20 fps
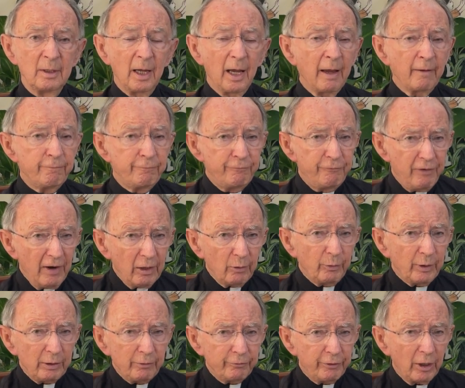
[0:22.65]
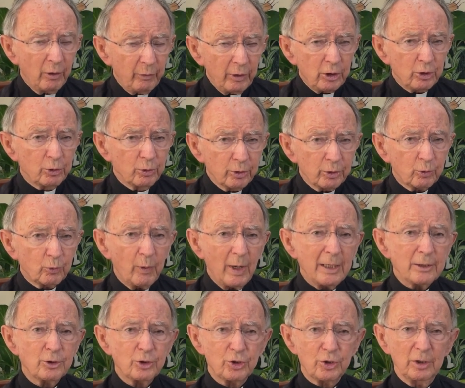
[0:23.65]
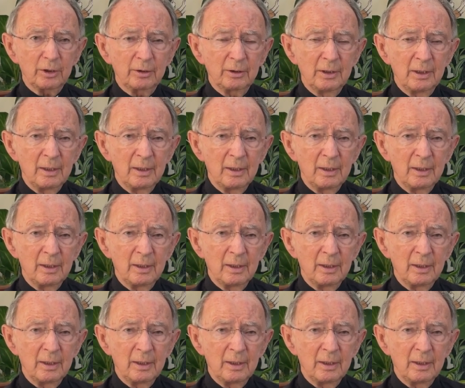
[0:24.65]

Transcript: A very, very good question.